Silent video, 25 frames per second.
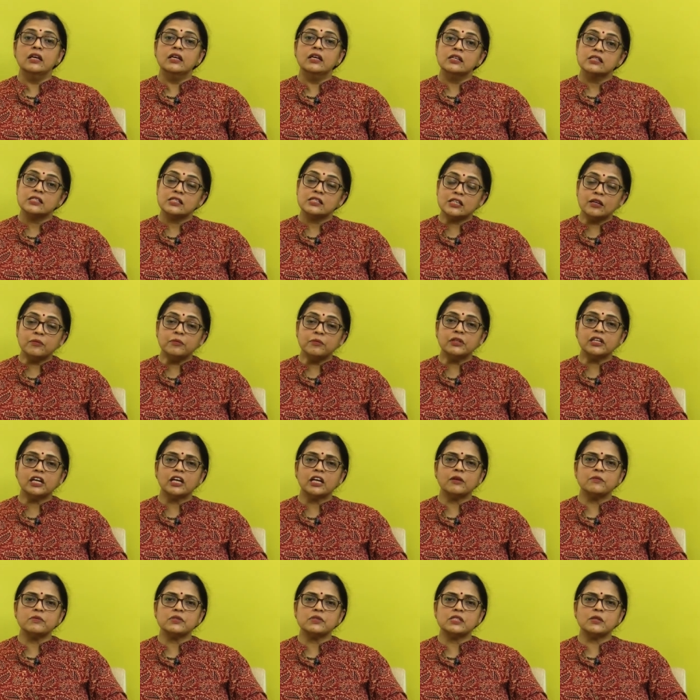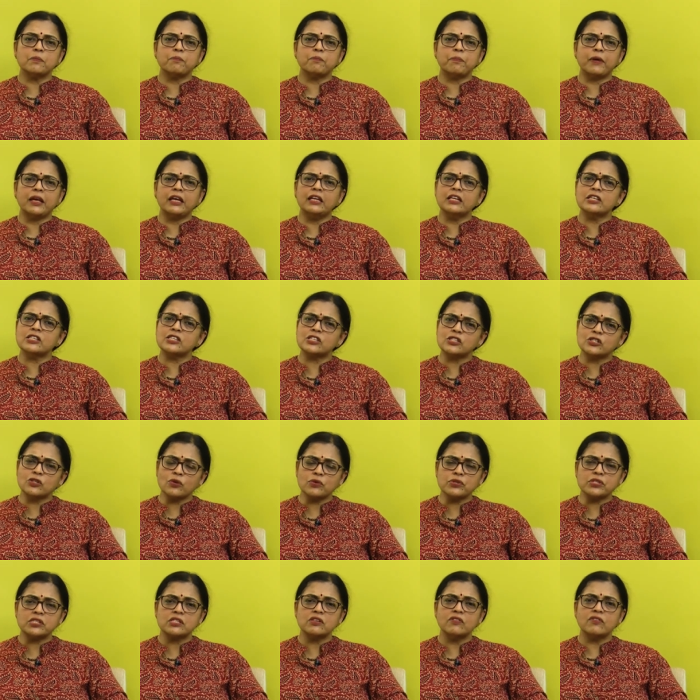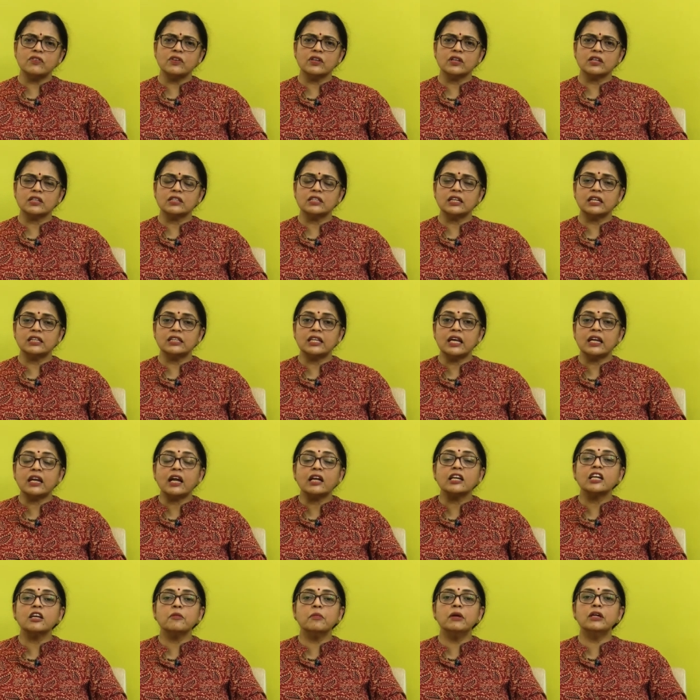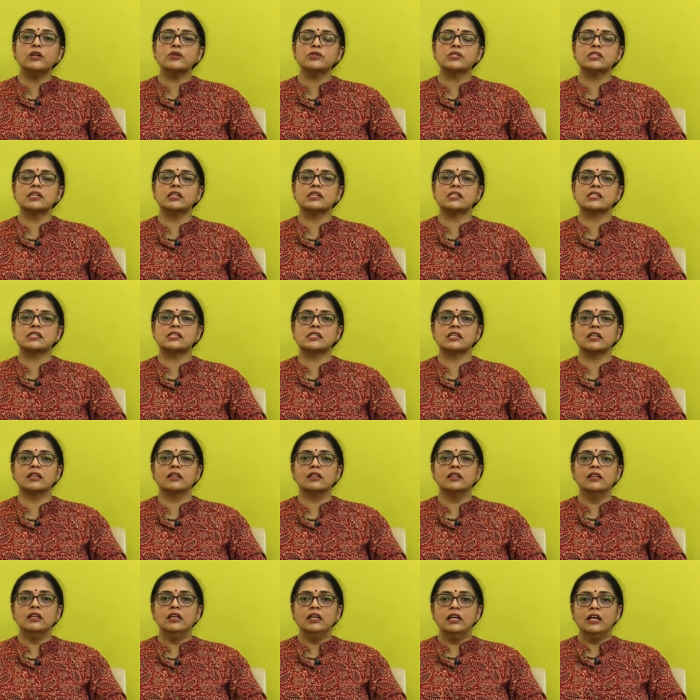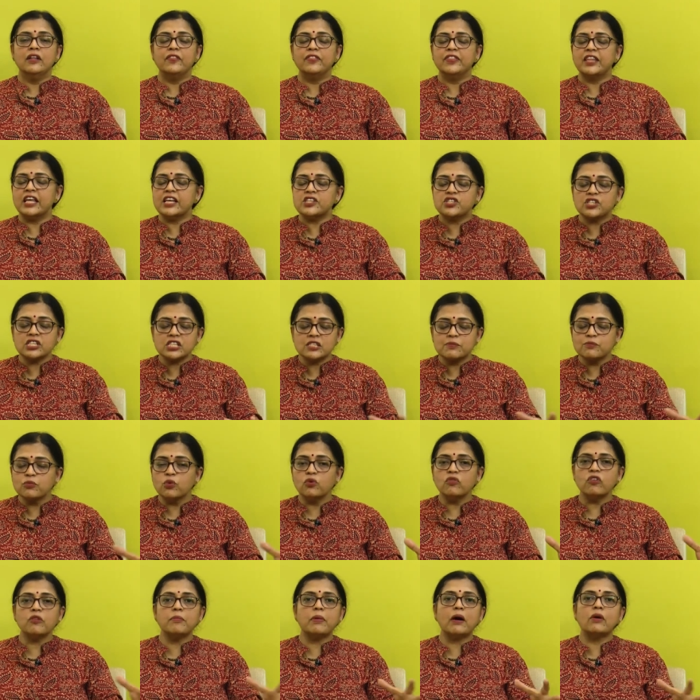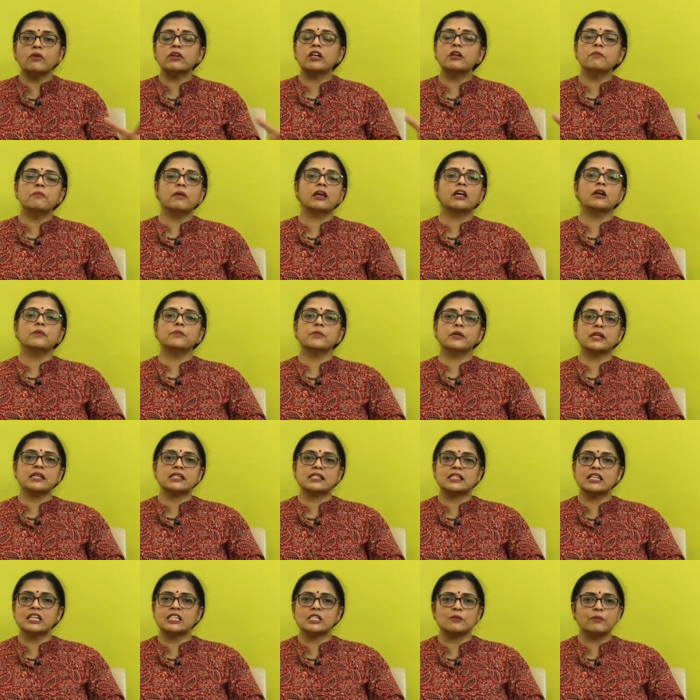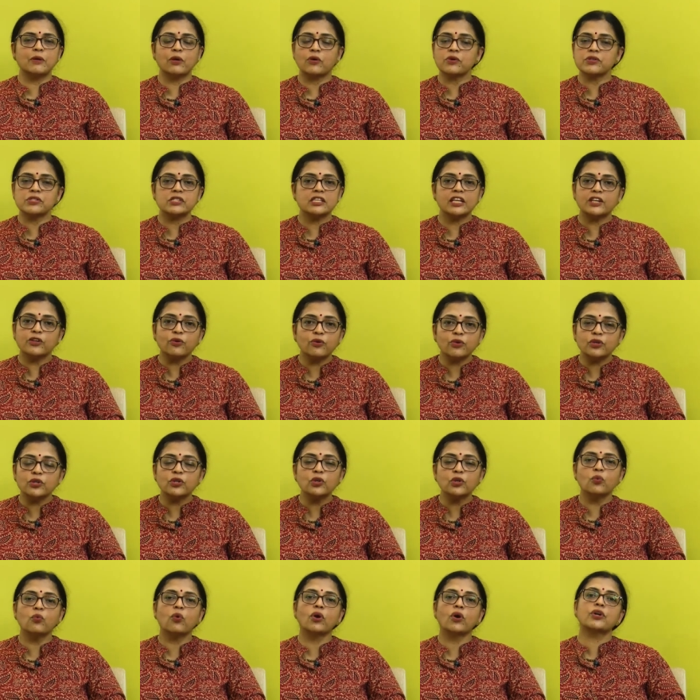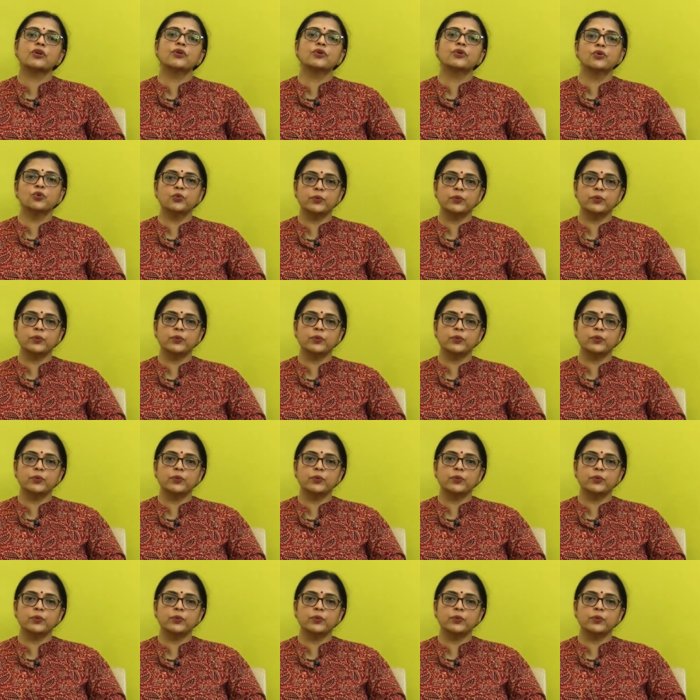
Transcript: Sometimes the pain is so severe that they are unable to sit still. They just move about and become restless because they don't know what to do